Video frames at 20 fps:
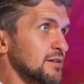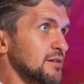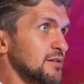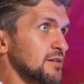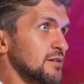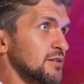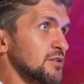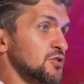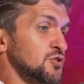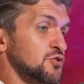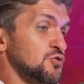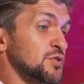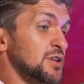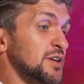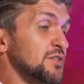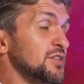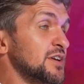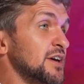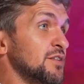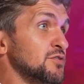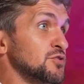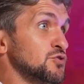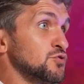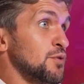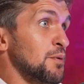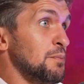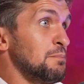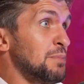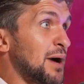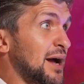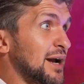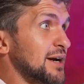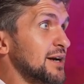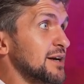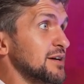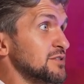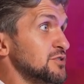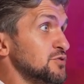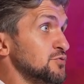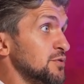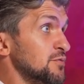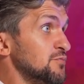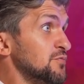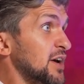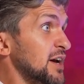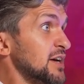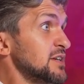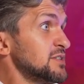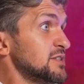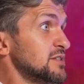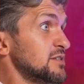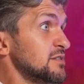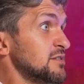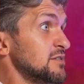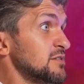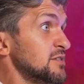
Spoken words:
You would either give it to a banker to invest,